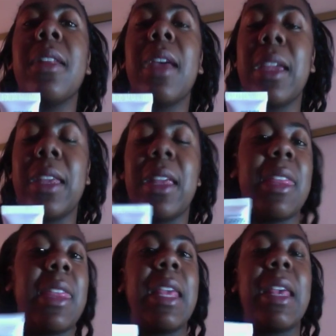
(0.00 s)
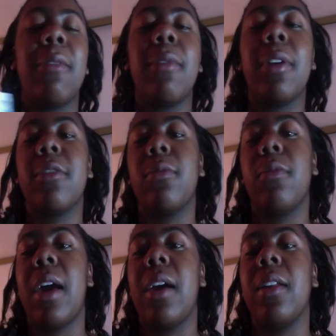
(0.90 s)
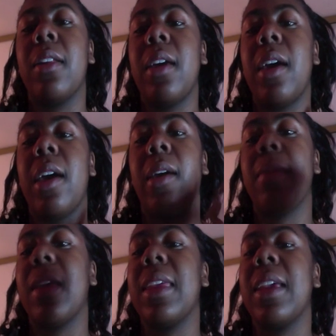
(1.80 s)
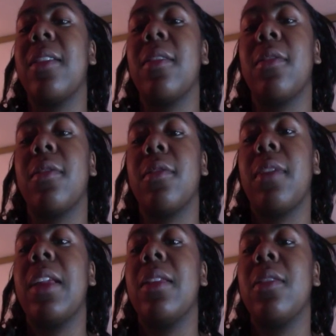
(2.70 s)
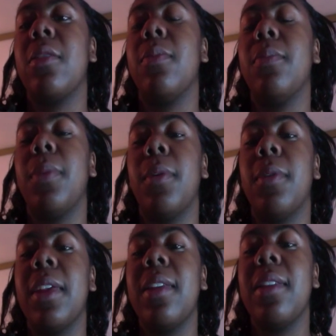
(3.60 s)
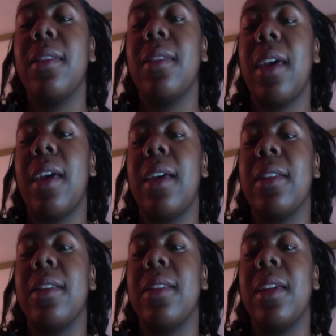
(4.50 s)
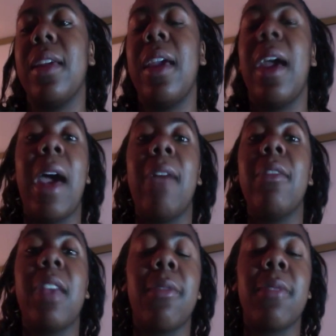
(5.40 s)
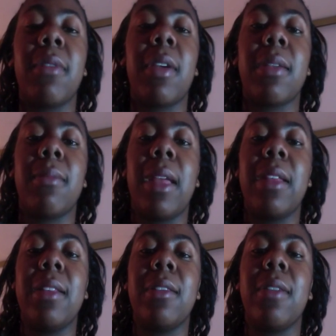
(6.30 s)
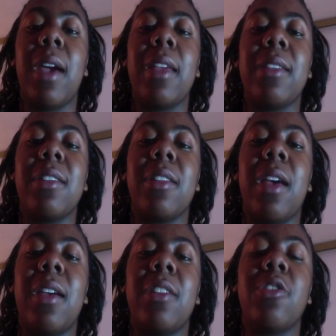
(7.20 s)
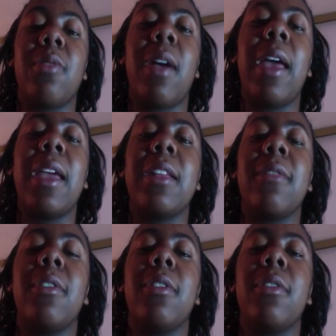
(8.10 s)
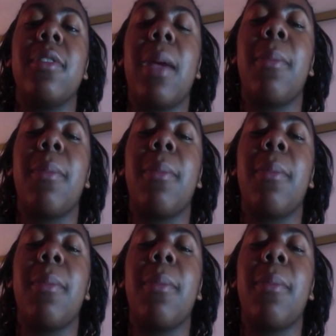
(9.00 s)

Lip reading: like it. I think it works well. I think it's a great little bonus, and I would definitely recommend you guys to try it if you do get